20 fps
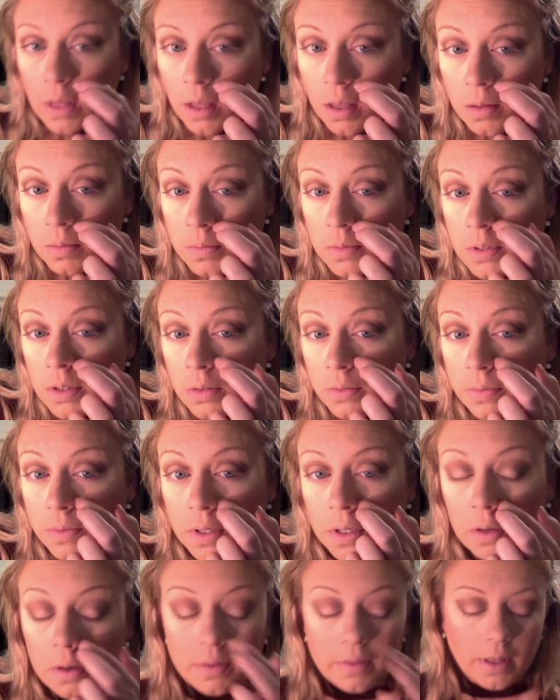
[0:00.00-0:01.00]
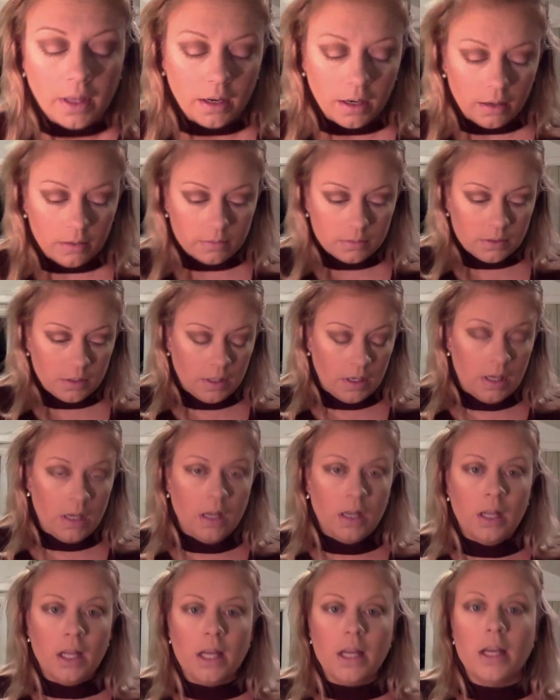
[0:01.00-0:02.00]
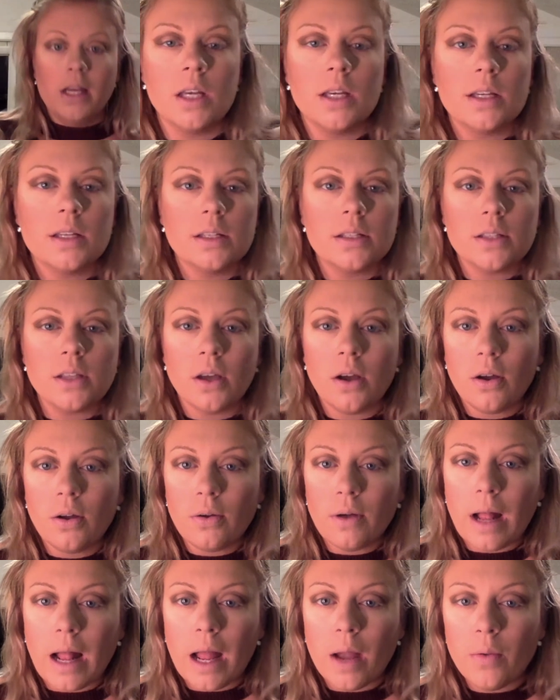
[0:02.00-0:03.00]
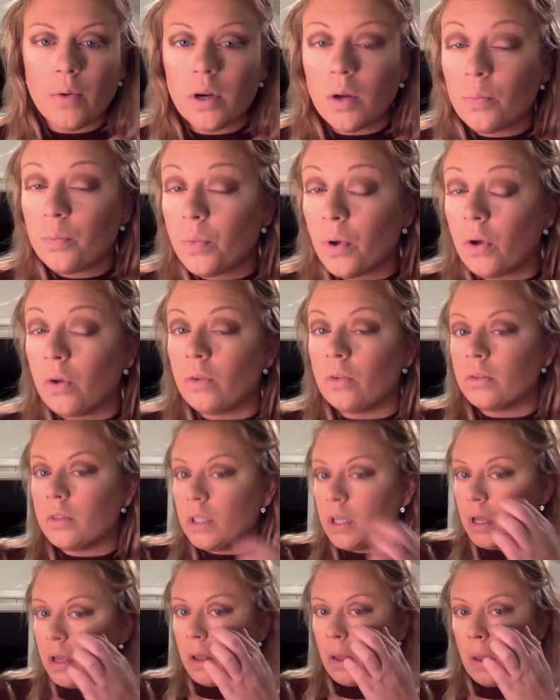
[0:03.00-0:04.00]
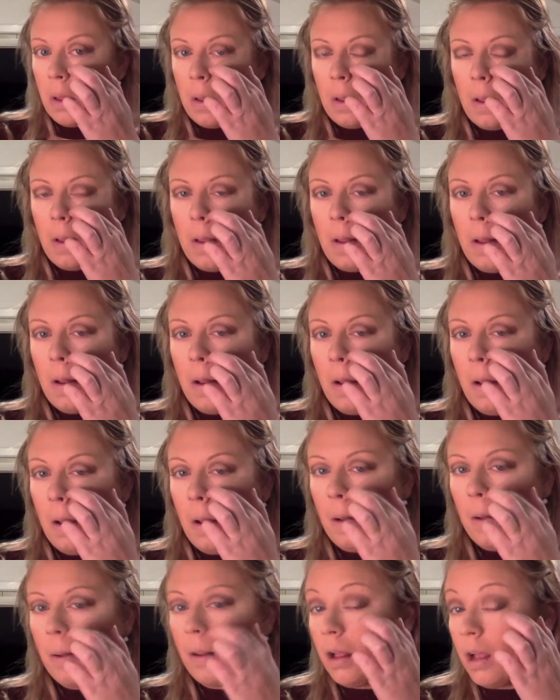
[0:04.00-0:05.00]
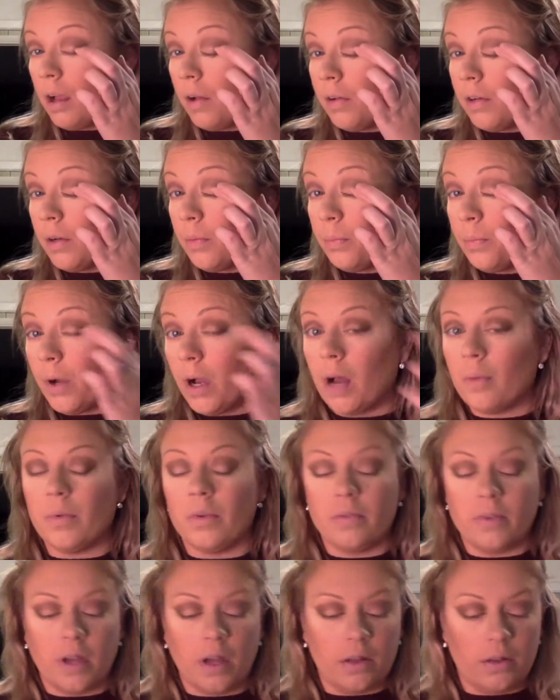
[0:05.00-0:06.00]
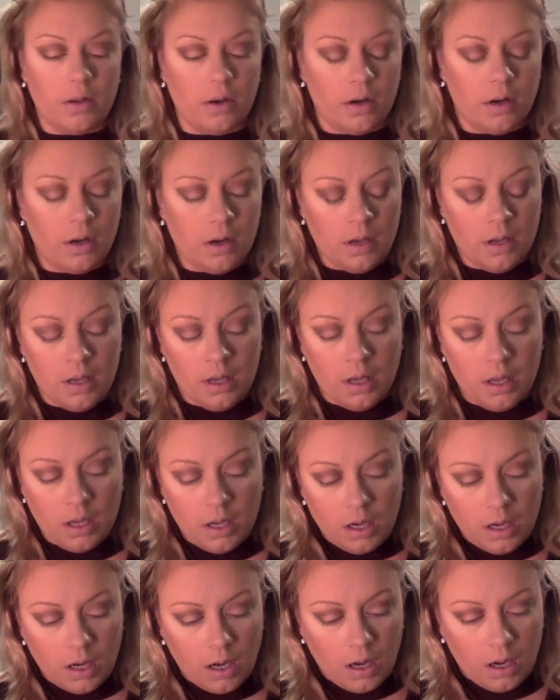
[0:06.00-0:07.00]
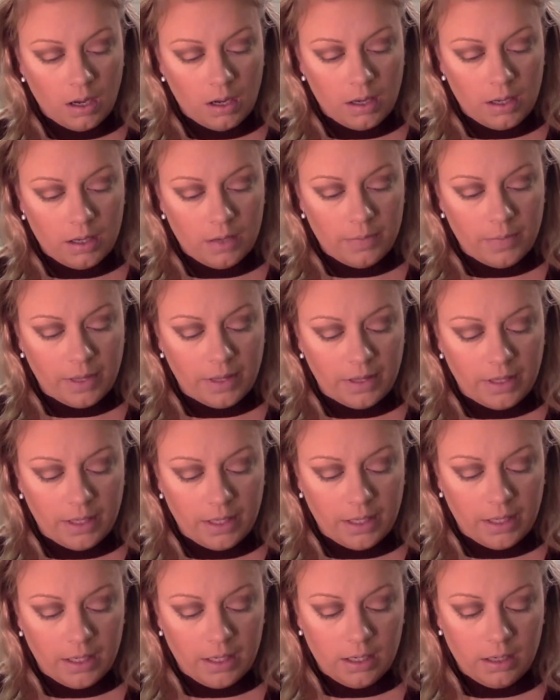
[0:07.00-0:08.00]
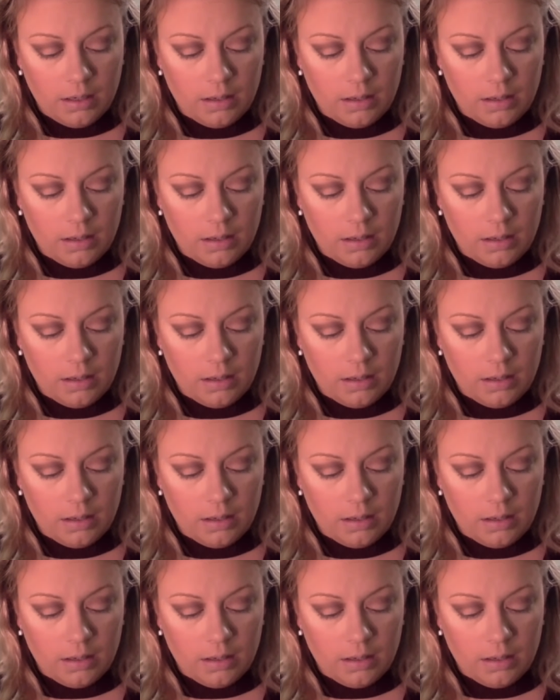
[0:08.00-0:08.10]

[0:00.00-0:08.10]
I'm still figuring that out. So I want a bold, I want a pop of color on my lid.